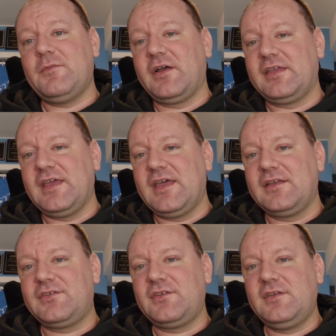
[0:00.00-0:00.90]
monkey
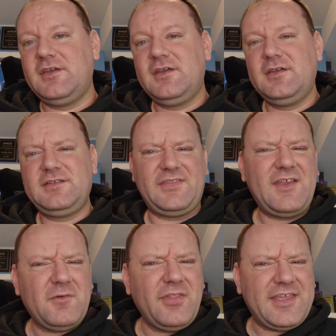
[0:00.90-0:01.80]
eggs. Did
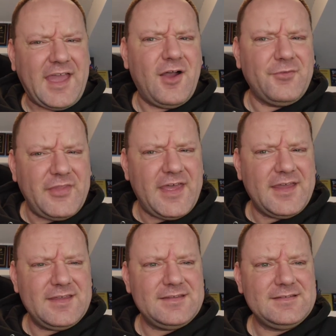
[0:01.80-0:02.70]
they really count that?